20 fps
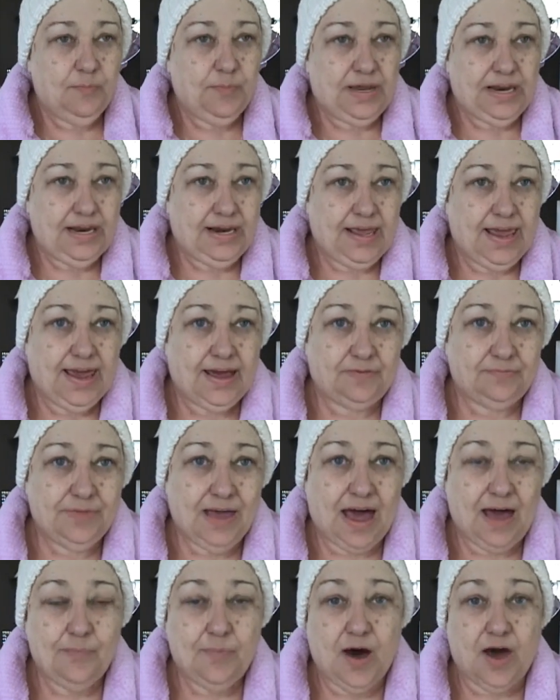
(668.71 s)
But anyhow,
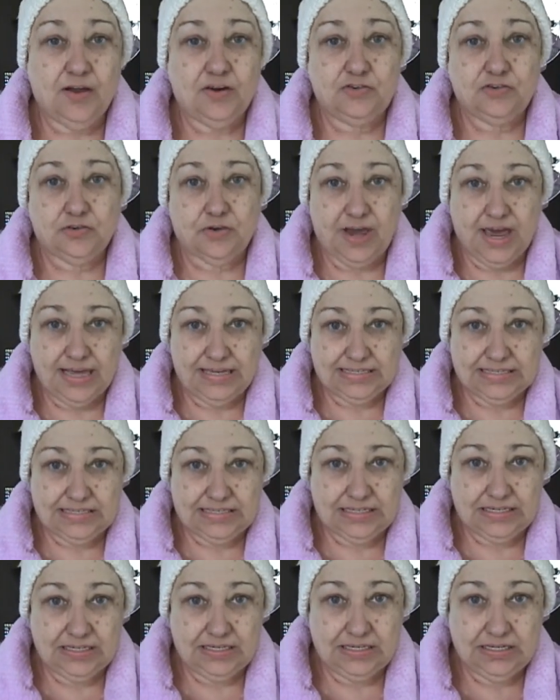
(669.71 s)
I bought a
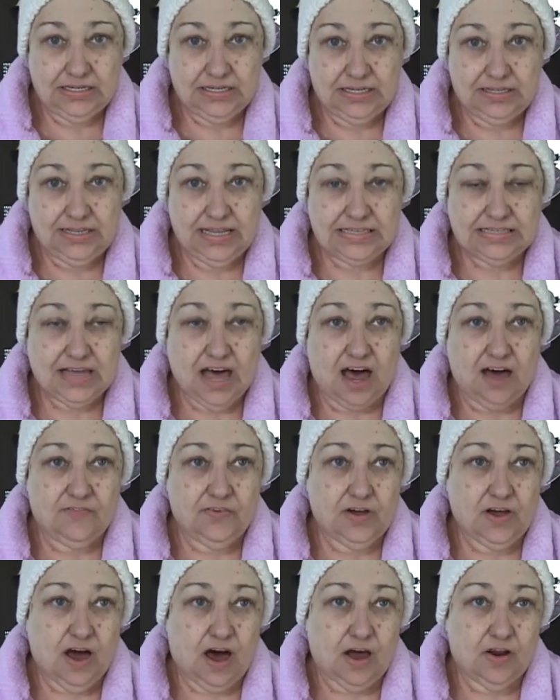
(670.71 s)
dress that's
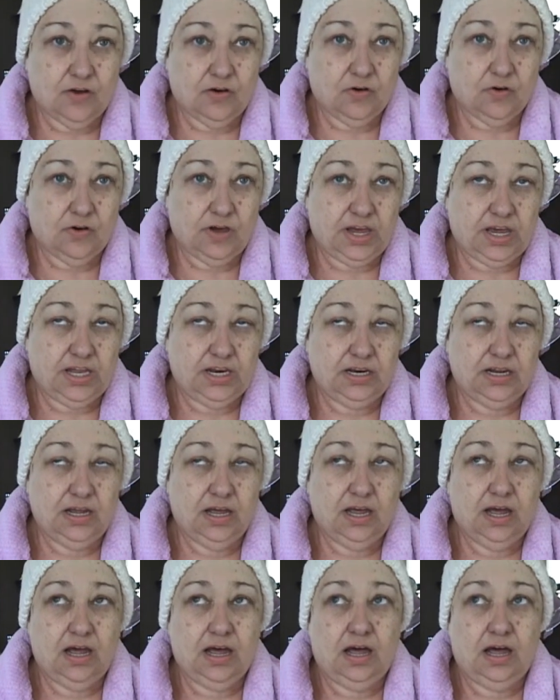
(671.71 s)
avocado green,